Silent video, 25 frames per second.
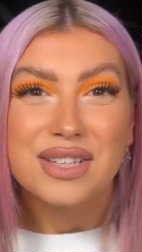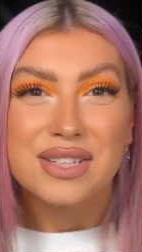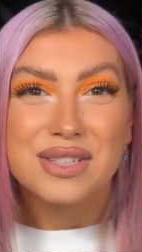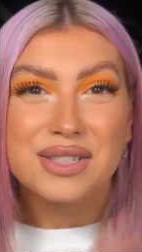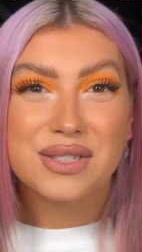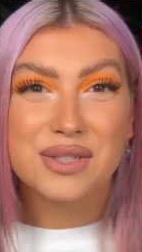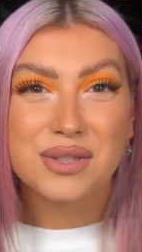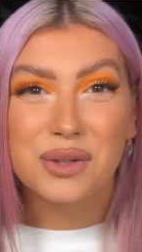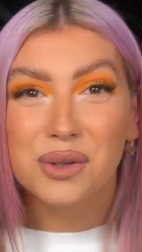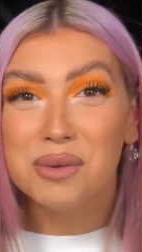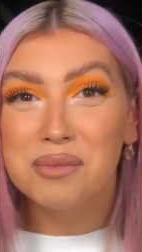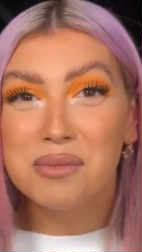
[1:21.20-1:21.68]

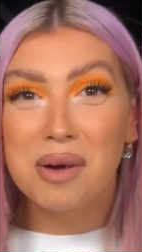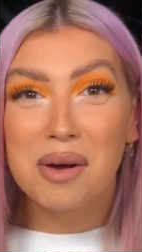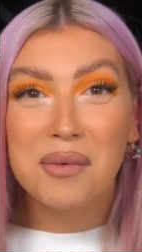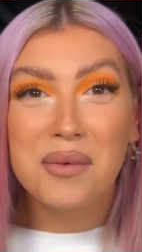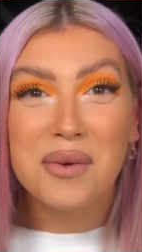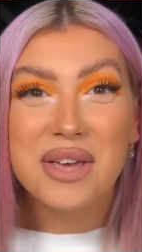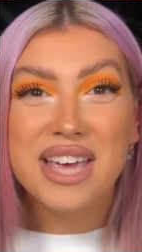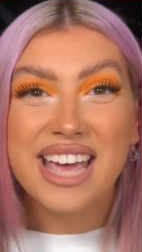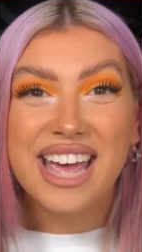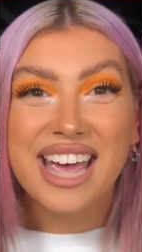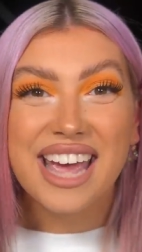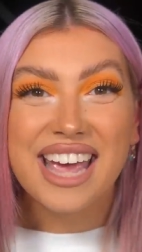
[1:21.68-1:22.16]
So my
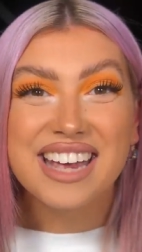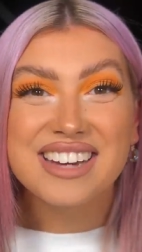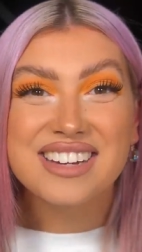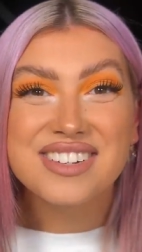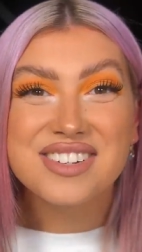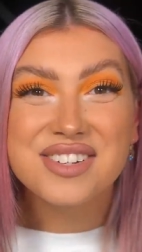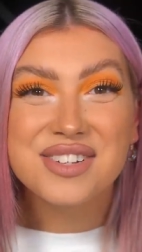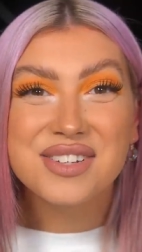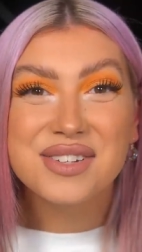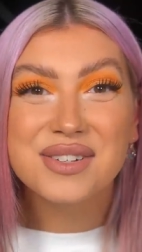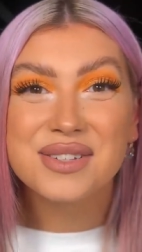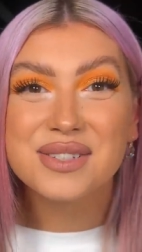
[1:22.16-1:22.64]
wee
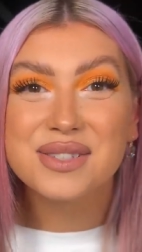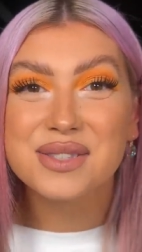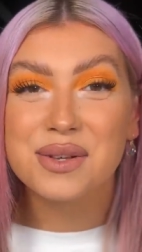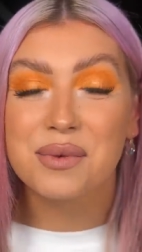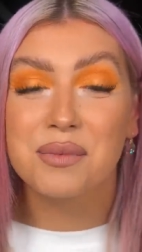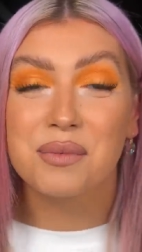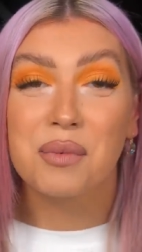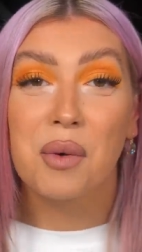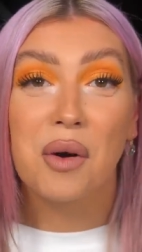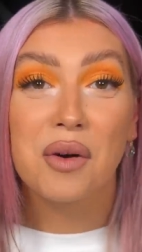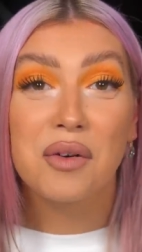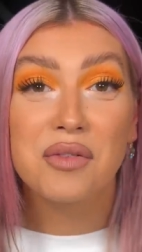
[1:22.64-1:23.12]
angels,
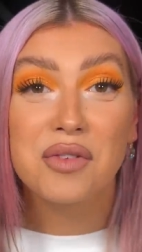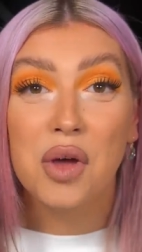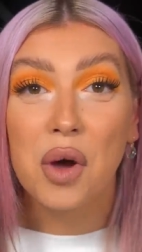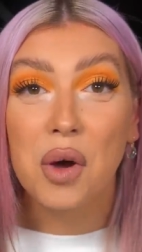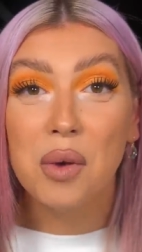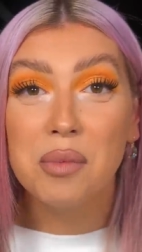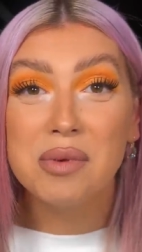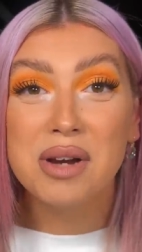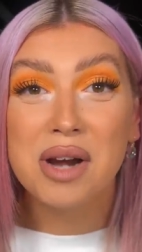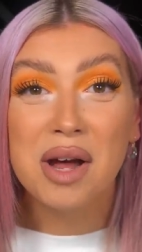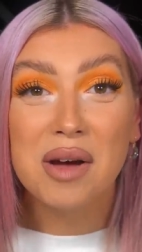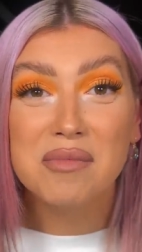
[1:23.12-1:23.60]
what have y'all
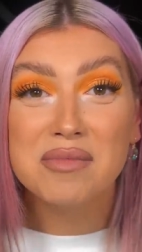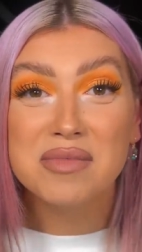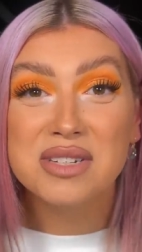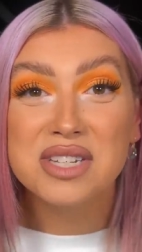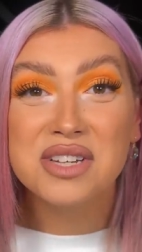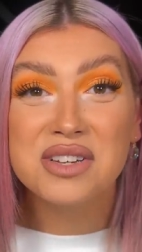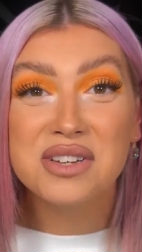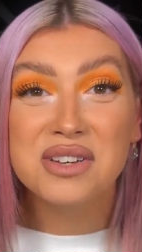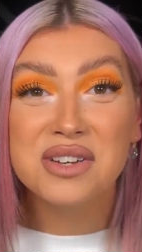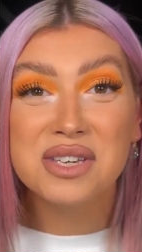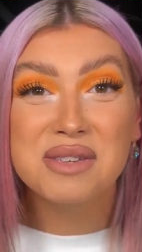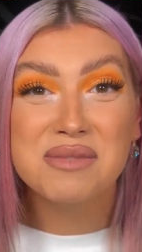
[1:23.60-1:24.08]
been up
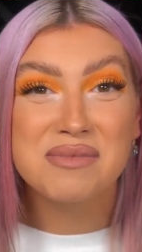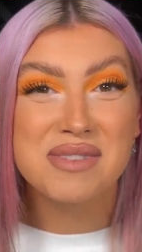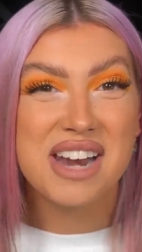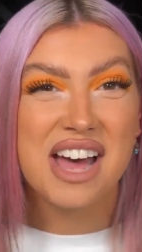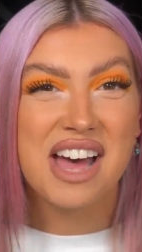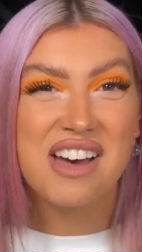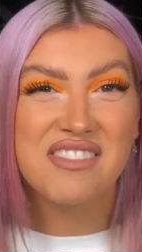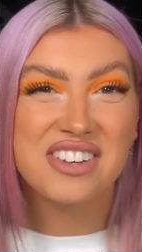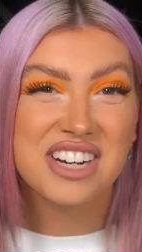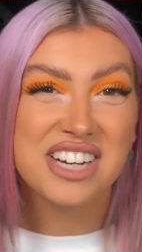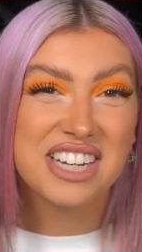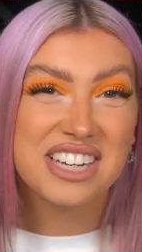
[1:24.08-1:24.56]
to? You've been
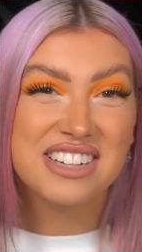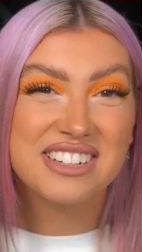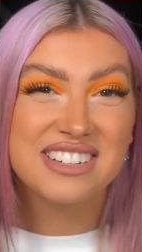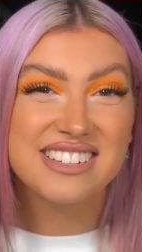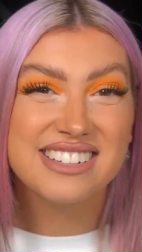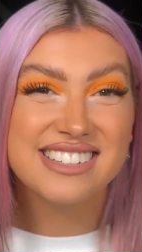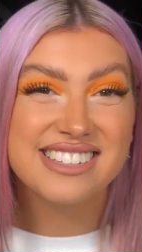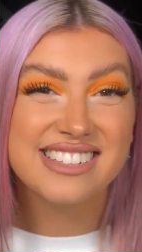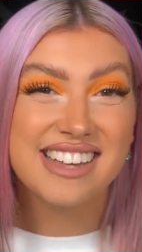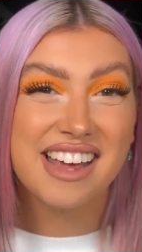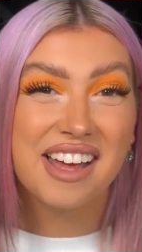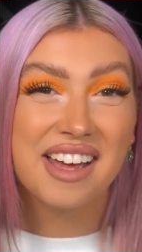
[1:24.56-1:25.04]
having a
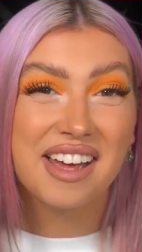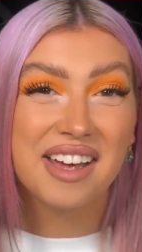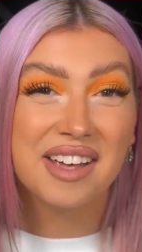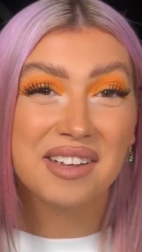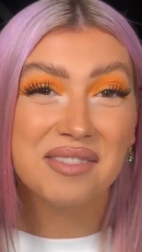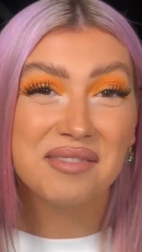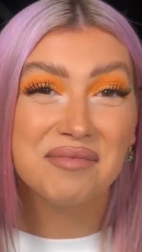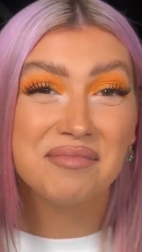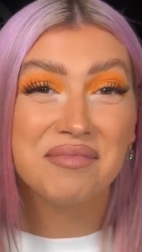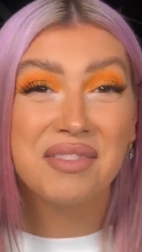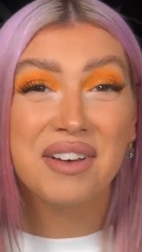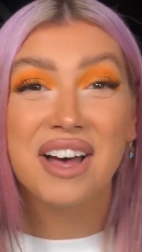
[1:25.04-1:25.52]
good
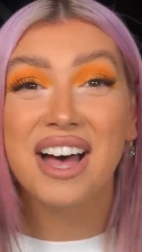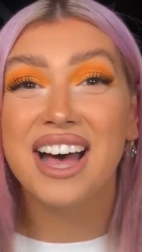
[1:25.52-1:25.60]
time?